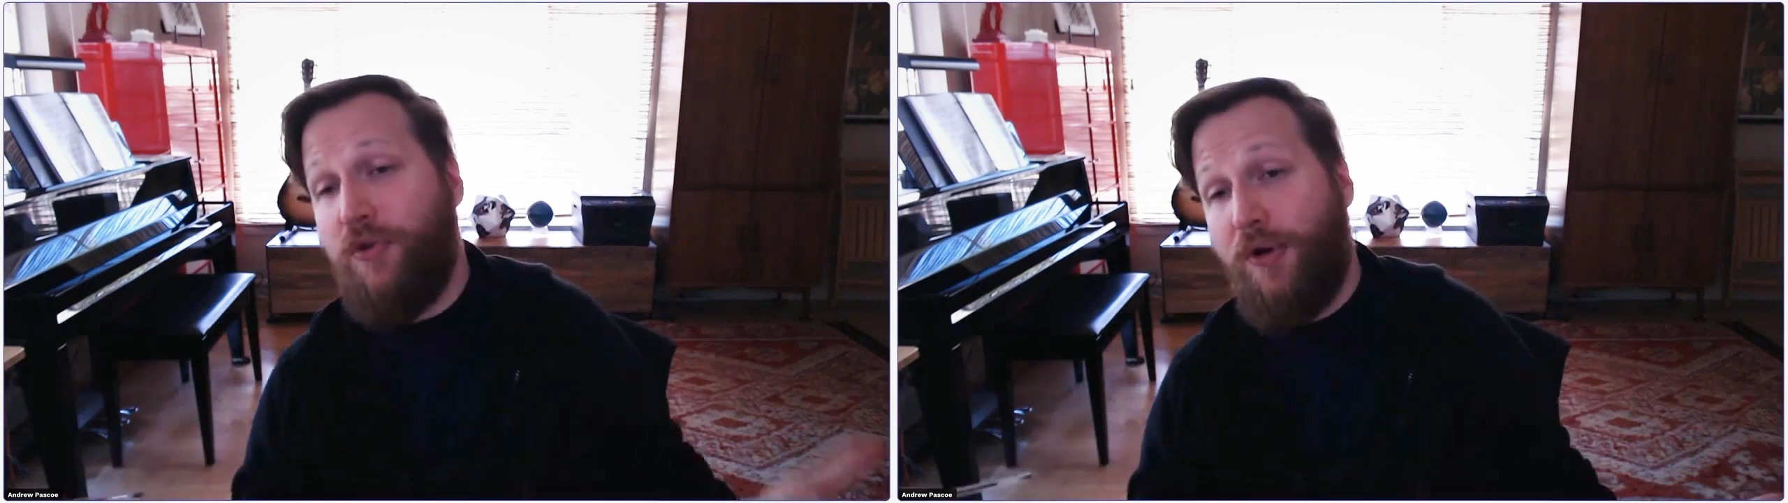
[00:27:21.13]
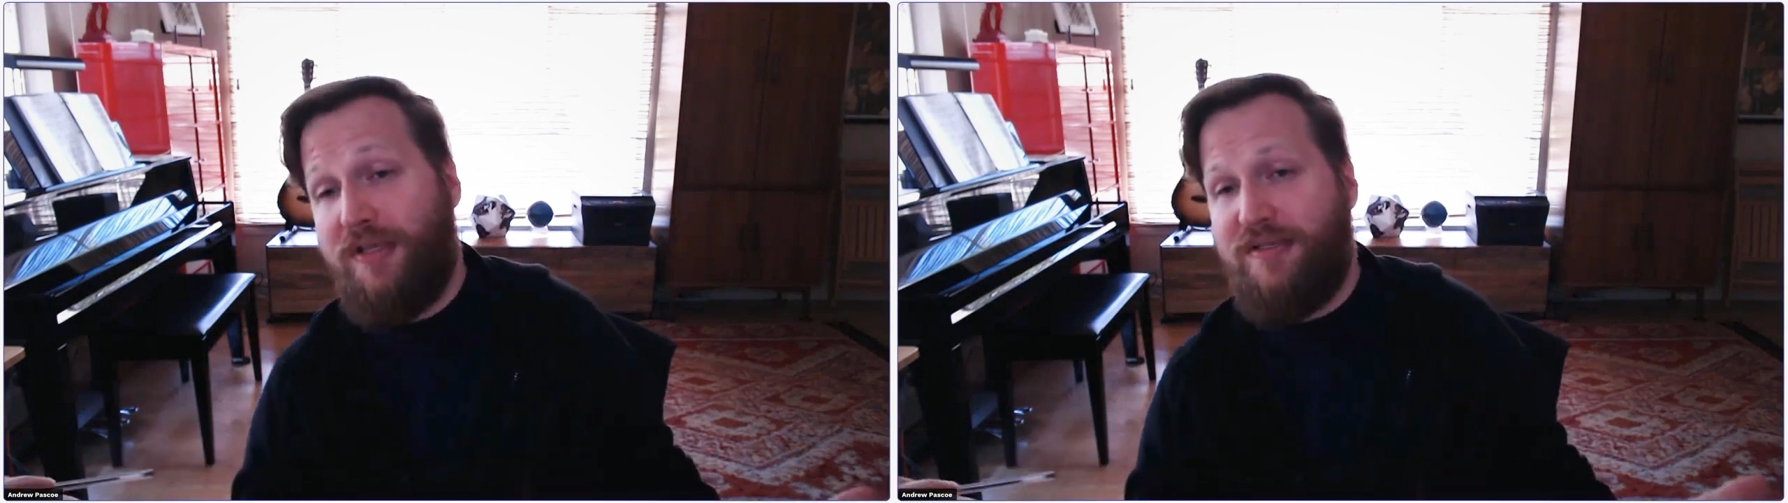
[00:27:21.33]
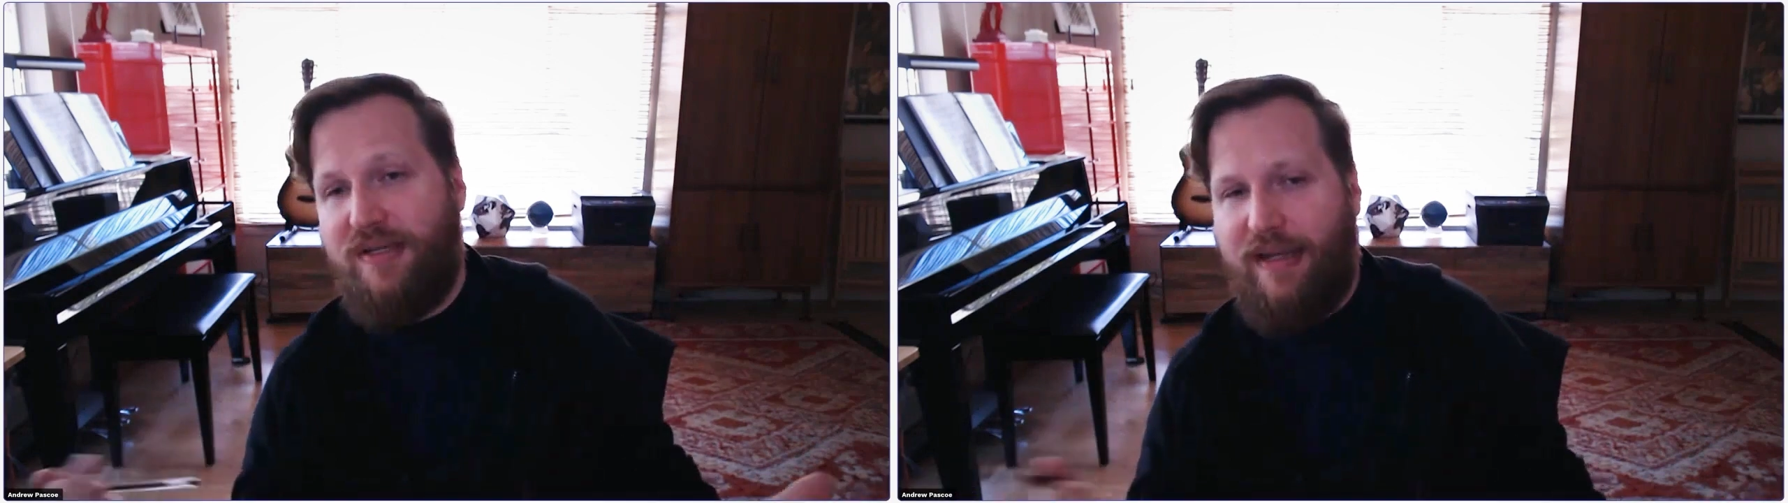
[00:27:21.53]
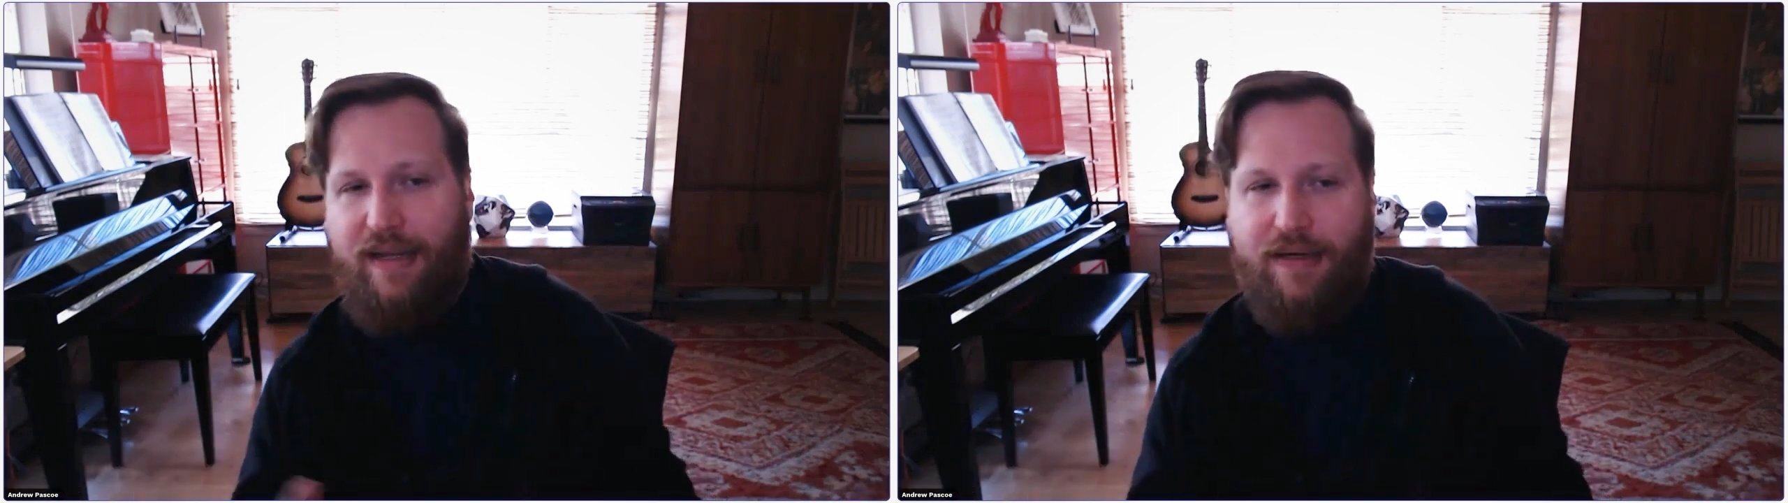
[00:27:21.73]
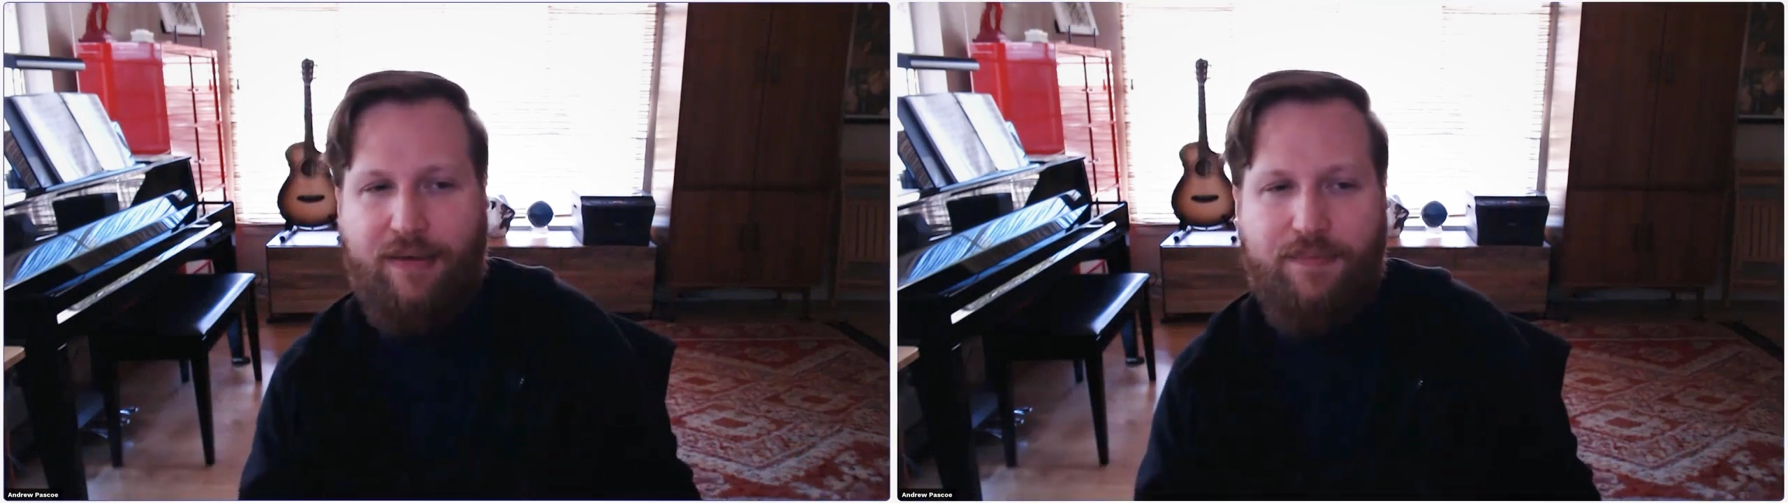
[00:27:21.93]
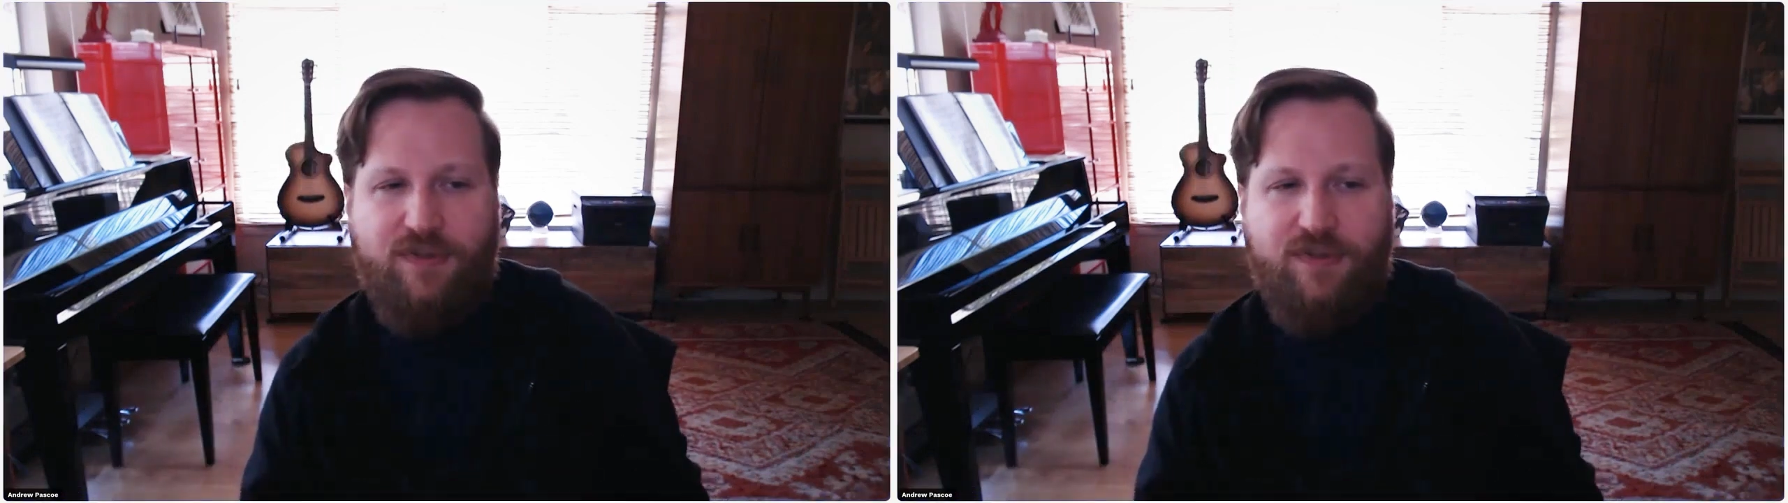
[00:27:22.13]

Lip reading: noise to data.